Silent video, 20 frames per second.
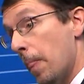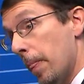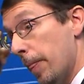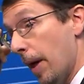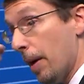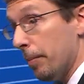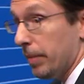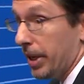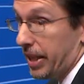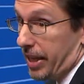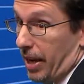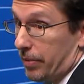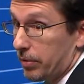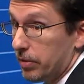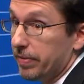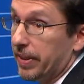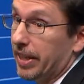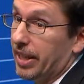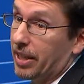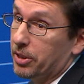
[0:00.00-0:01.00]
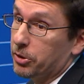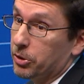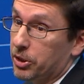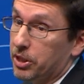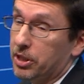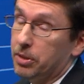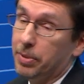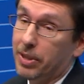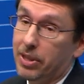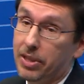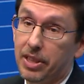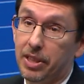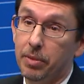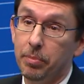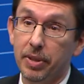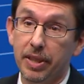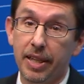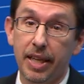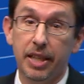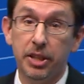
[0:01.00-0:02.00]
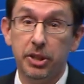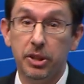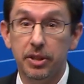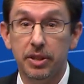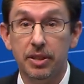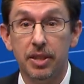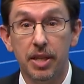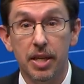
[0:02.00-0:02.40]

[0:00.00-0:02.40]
That might have a financial stability implication.